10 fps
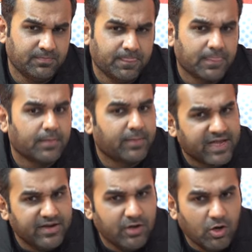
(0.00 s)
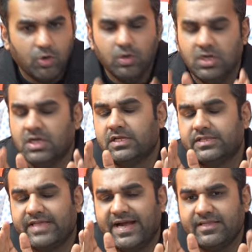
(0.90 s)
But I know
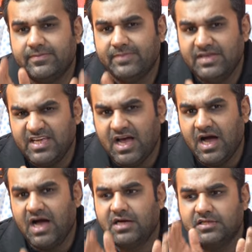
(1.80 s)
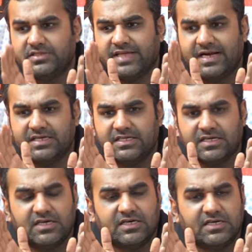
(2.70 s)
that the media, that
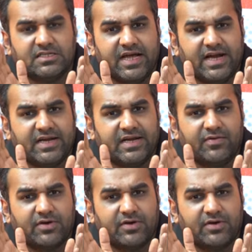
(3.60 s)
the that our